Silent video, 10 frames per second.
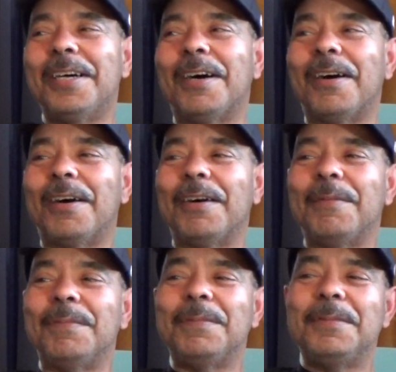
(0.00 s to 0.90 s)

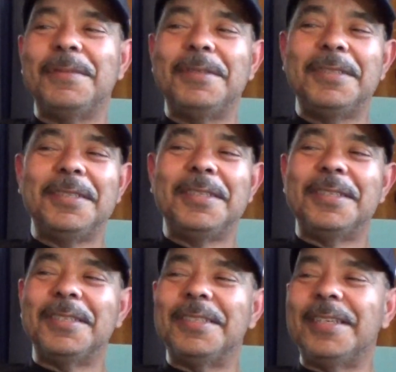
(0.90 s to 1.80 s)

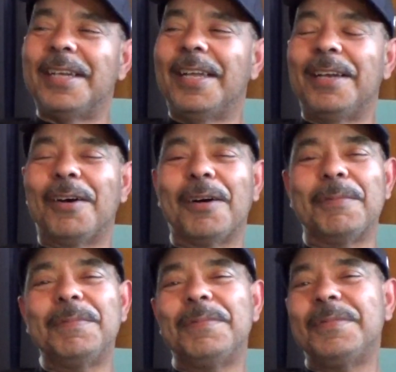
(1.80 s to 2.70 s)
and
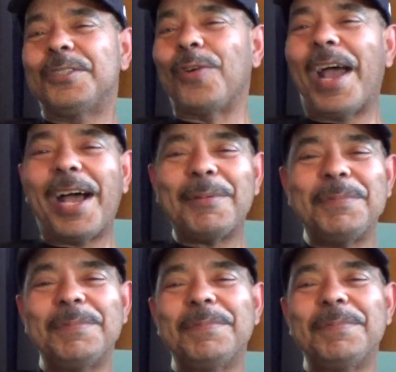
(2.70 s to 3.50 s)
Trap,